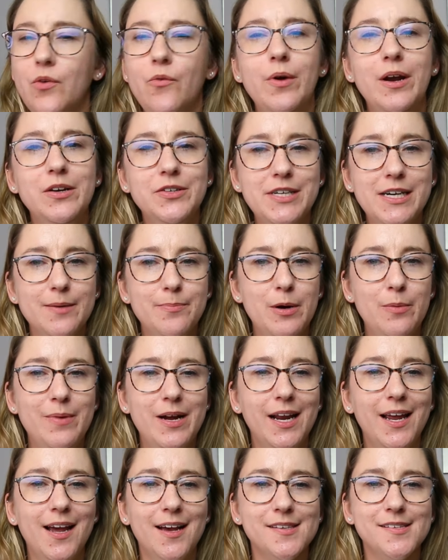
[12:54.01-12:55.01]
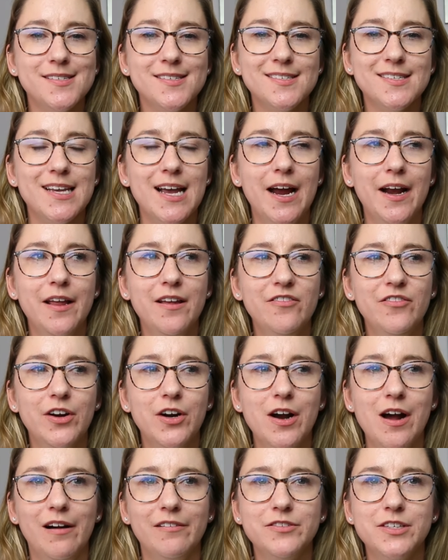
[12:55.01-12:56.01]
We don't talk about money as a society
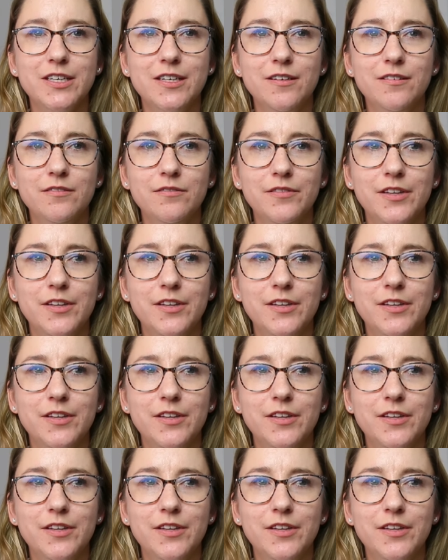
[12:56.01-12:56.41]
very often.